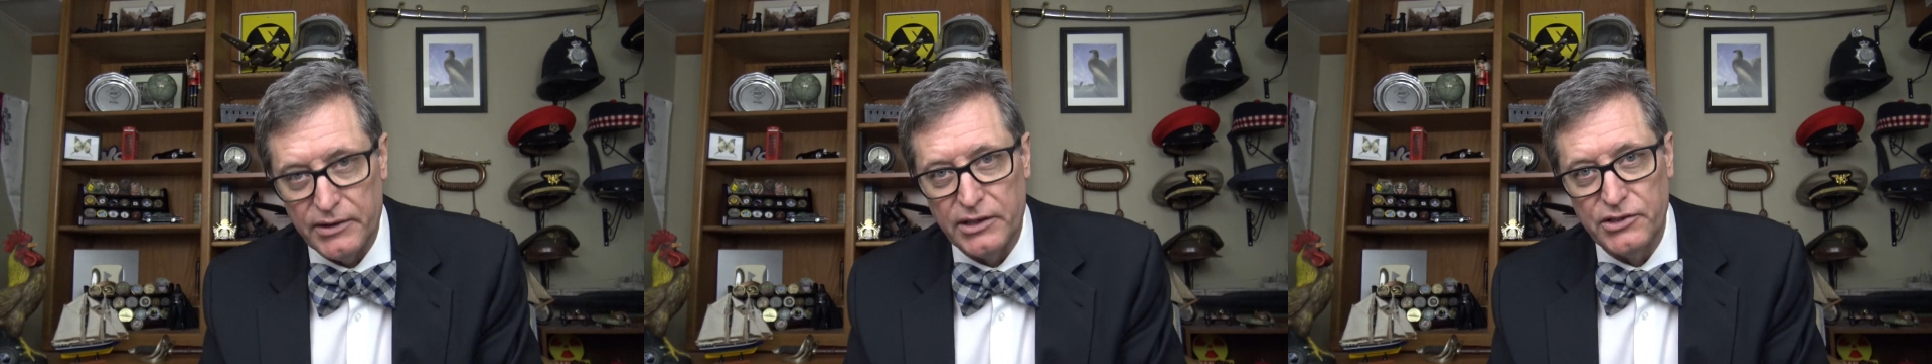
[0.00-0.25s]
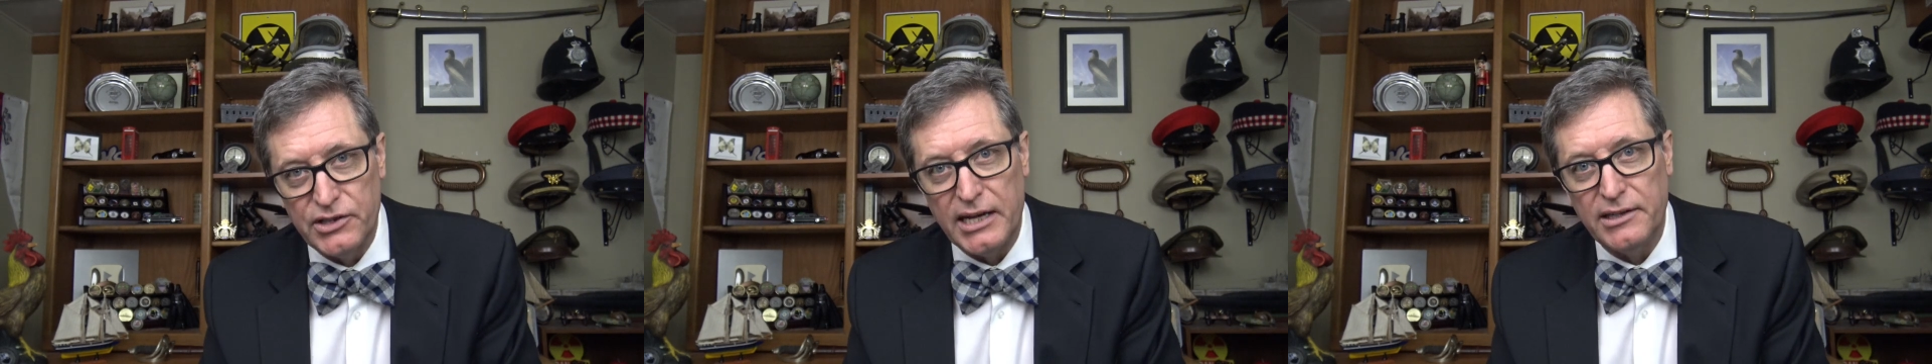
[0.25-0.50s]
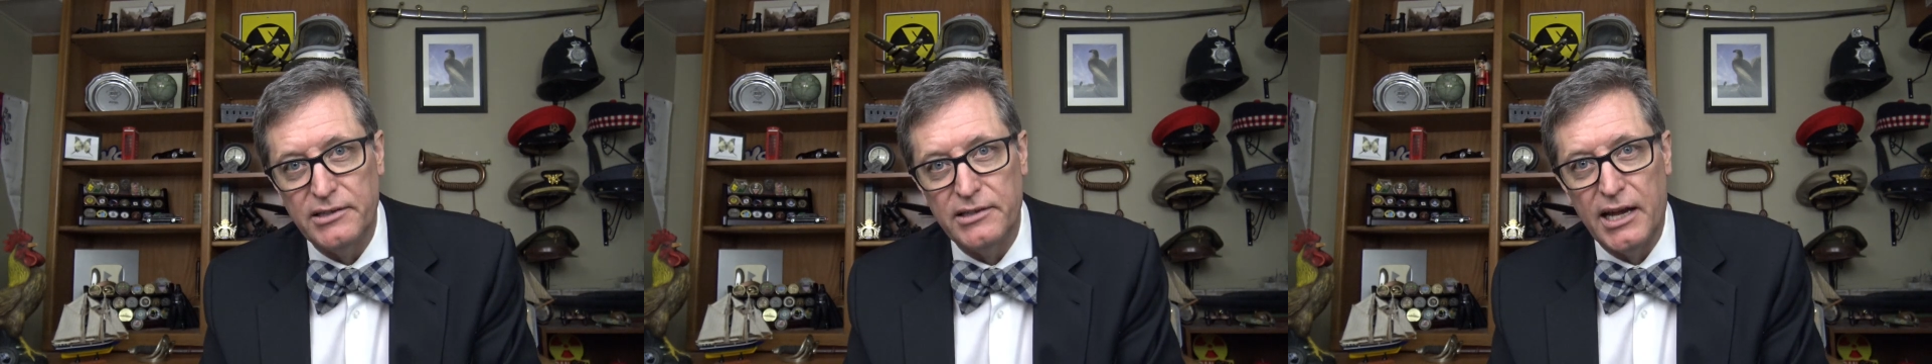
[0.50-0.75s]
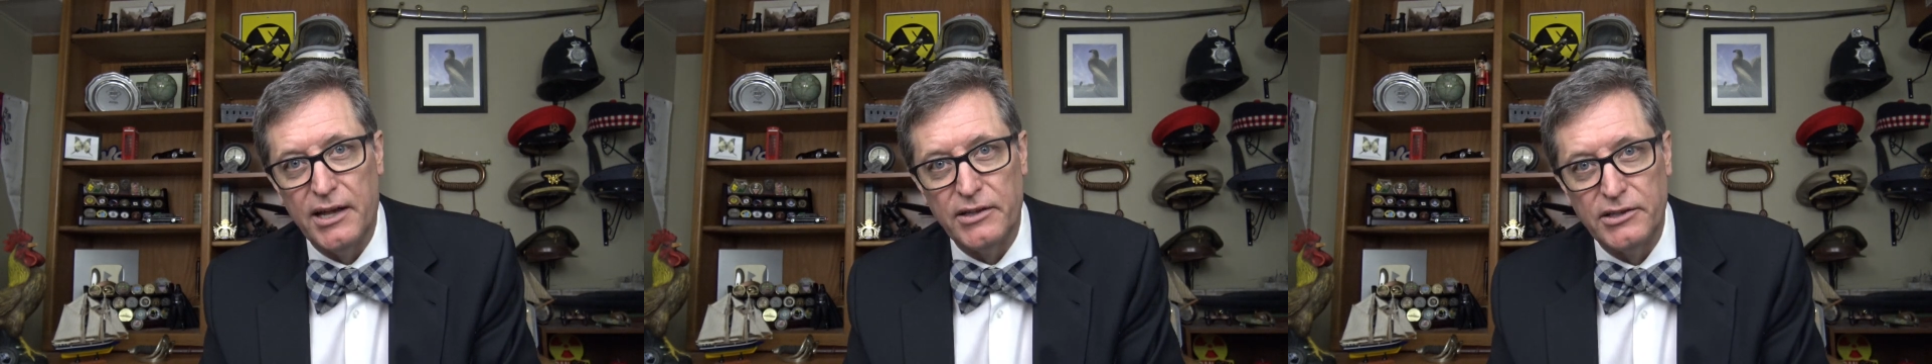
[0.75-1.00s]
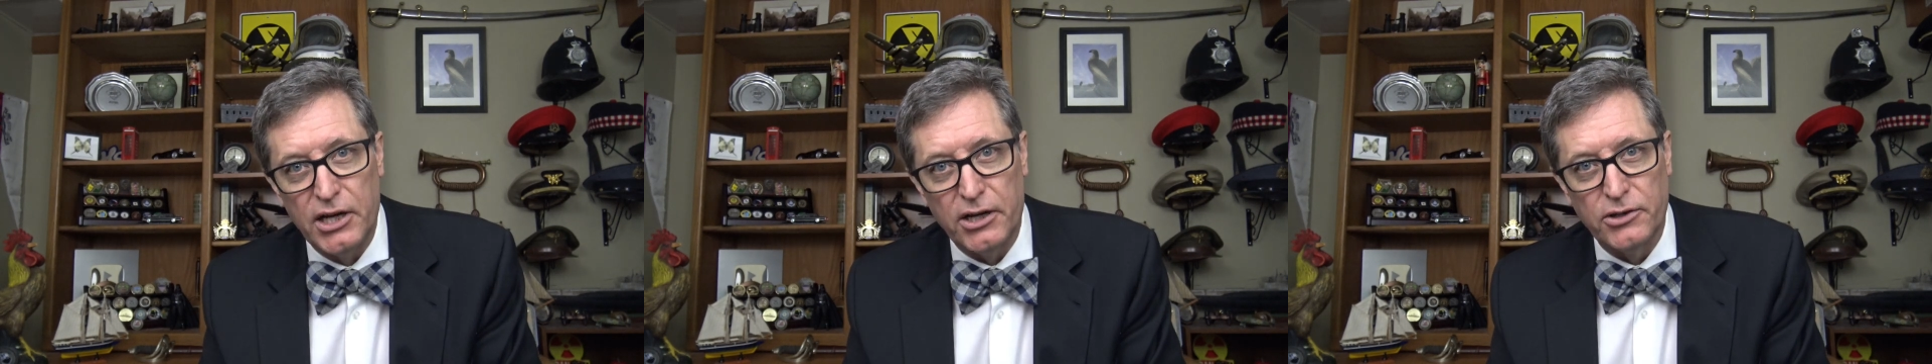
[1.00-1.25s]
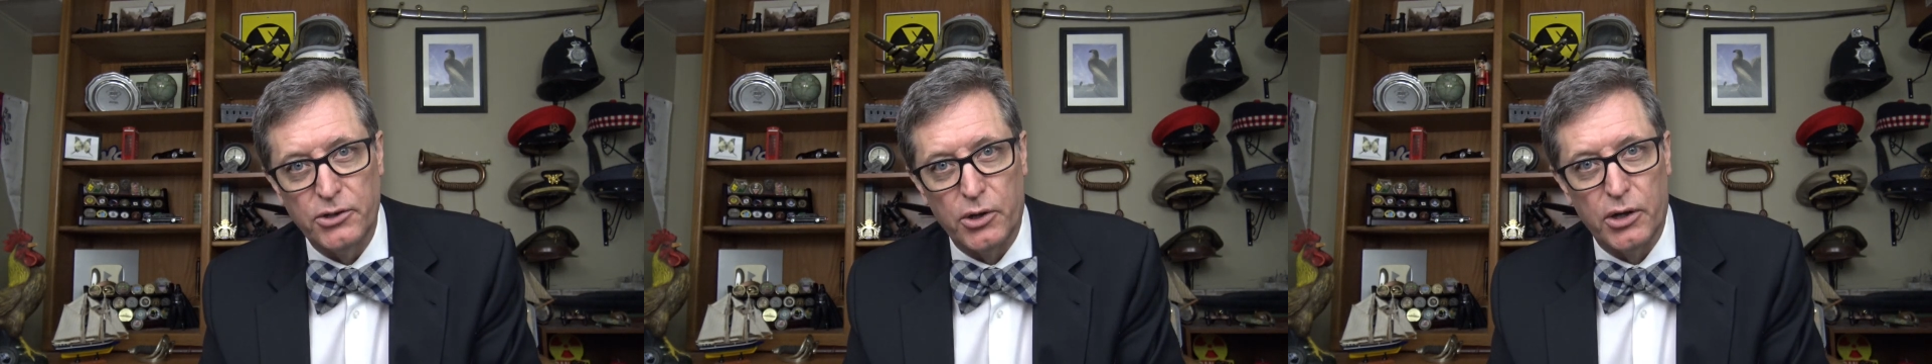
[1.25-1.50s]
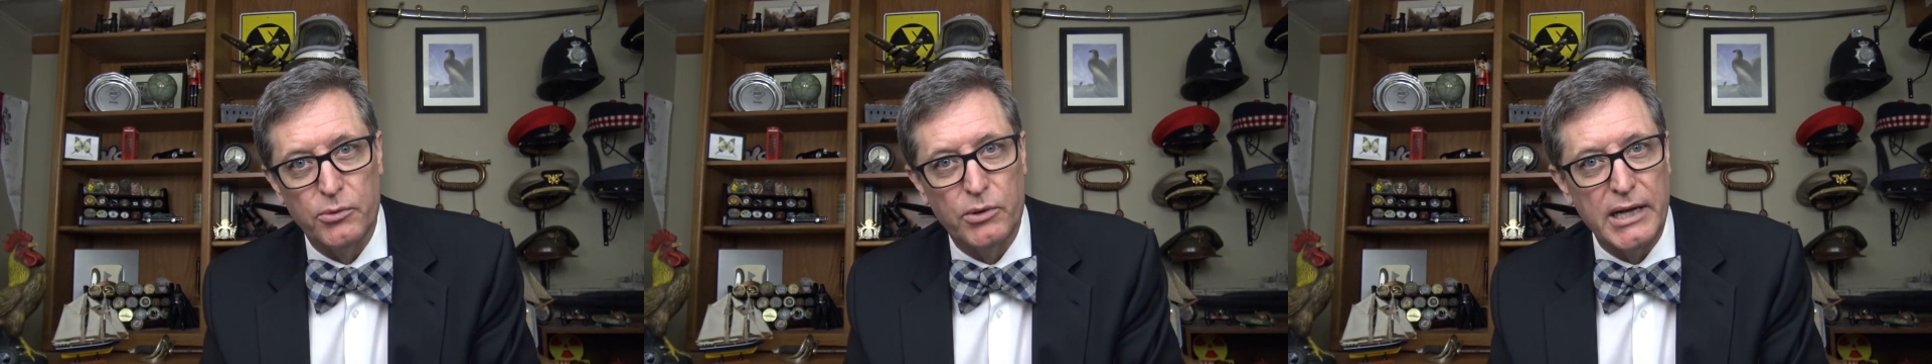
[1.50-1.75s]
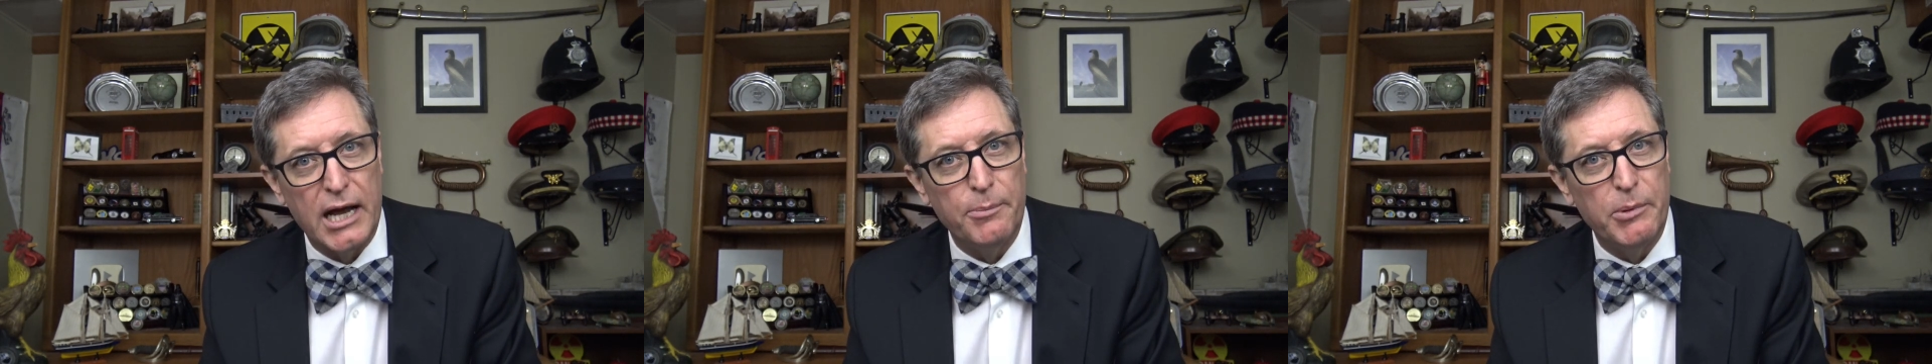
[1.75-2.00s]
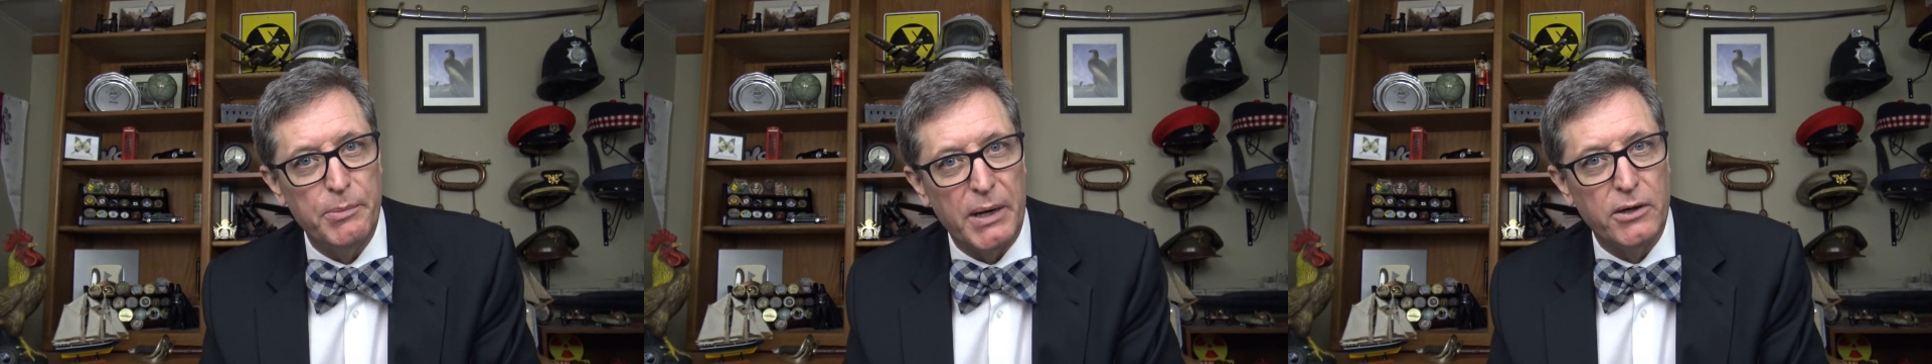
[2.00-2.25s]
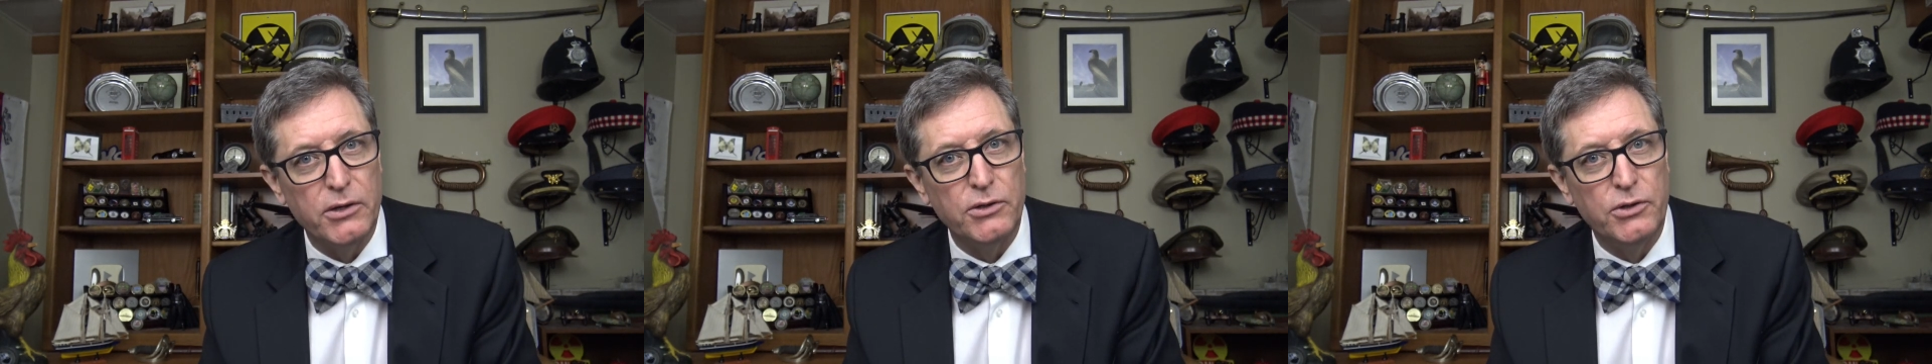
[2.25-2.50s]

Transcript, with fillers: the state and the territory were now prepared